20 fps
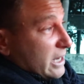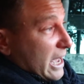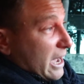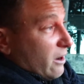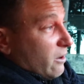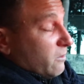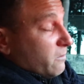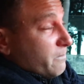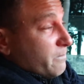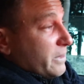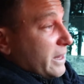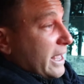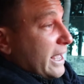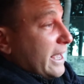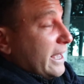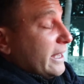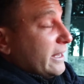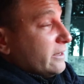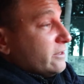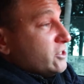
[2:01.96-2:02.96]
now,
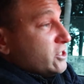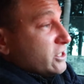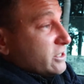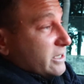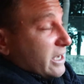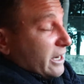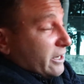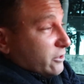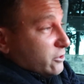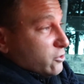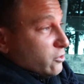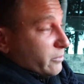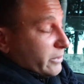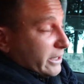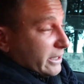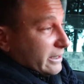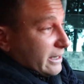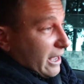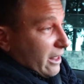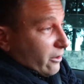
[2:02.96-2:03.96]
and she's got a $2
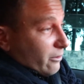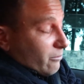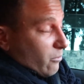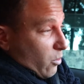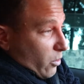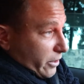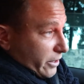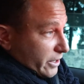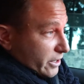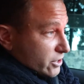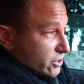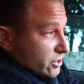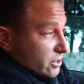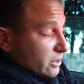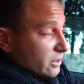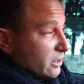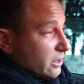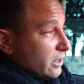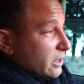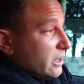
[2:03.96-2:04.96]
million mortgage,